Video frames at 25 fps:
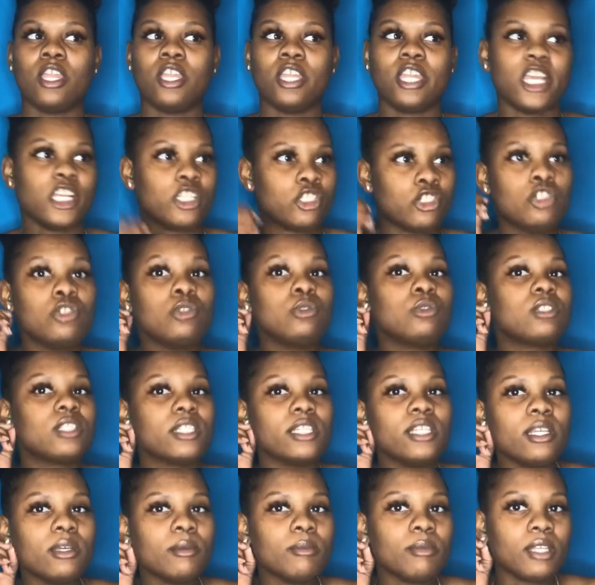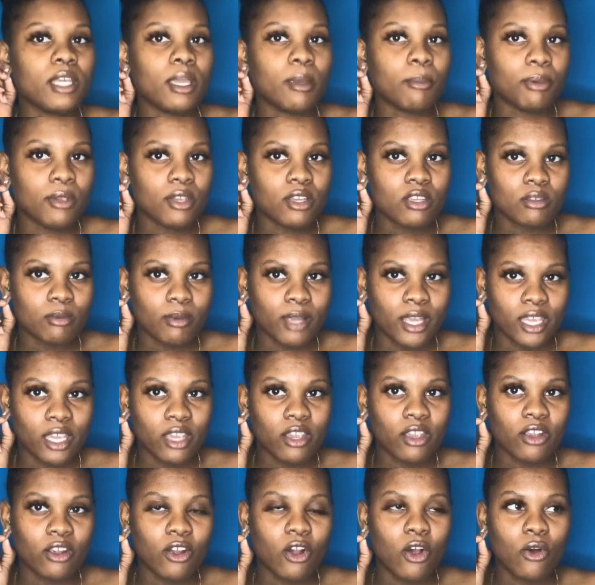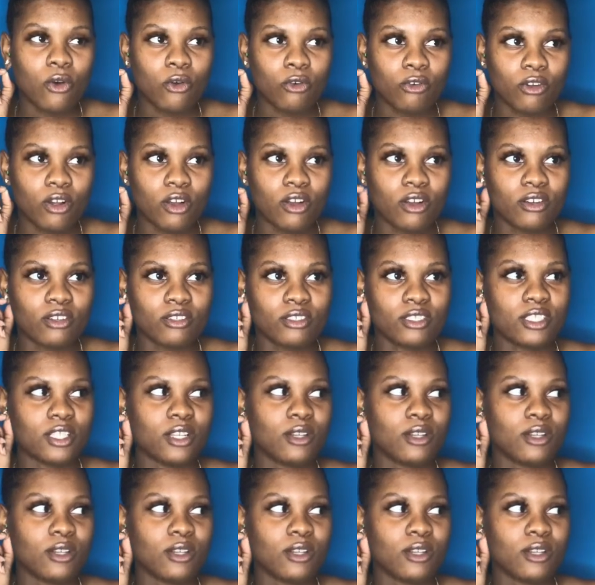that you slipped and pierced my ear hole wrong.